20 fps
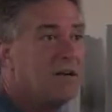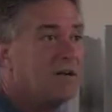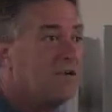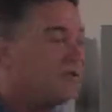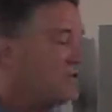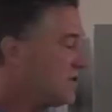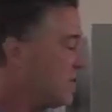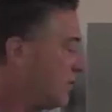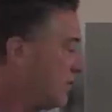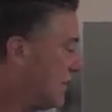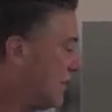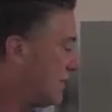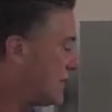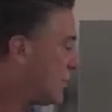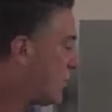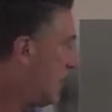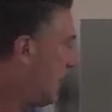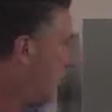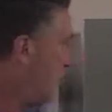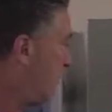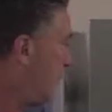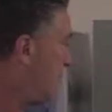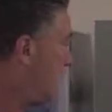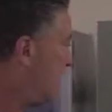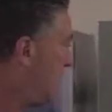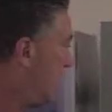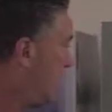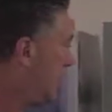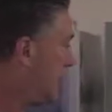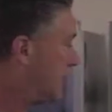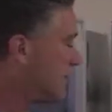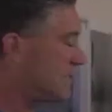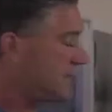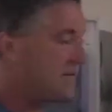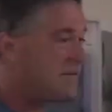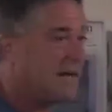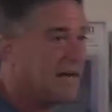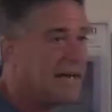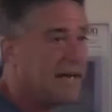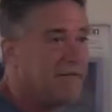So that's why we put out a
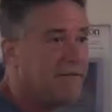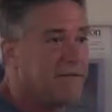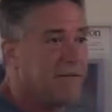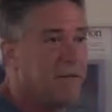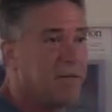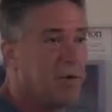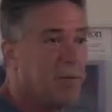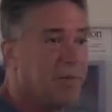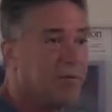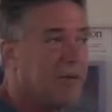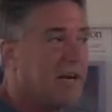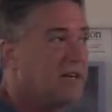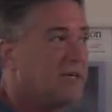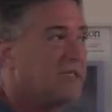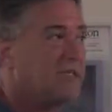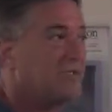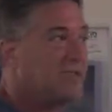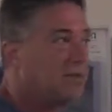delay for low pressure.